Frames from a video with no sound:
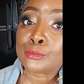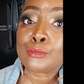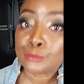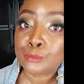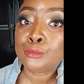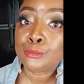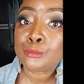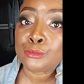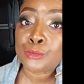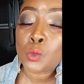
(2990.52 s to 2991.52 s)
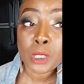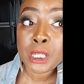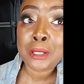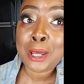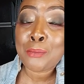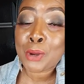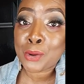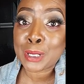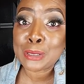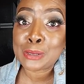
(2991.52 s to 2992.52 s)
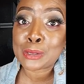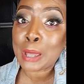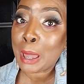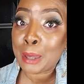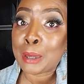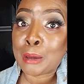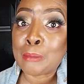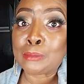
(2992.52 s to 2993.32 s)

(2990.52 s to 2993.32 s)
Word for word: Mm-hmm. Weekend at Bernie's. I am.